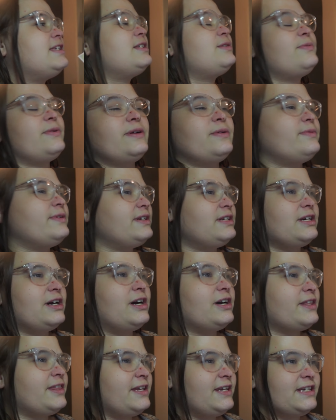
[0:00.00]
Is Where We
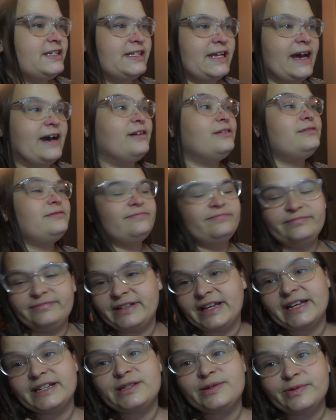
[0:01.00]
Talk Things Out,
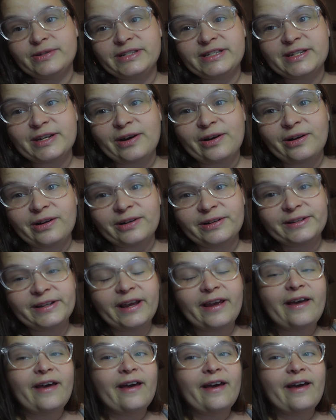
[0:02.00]
that's what it's called.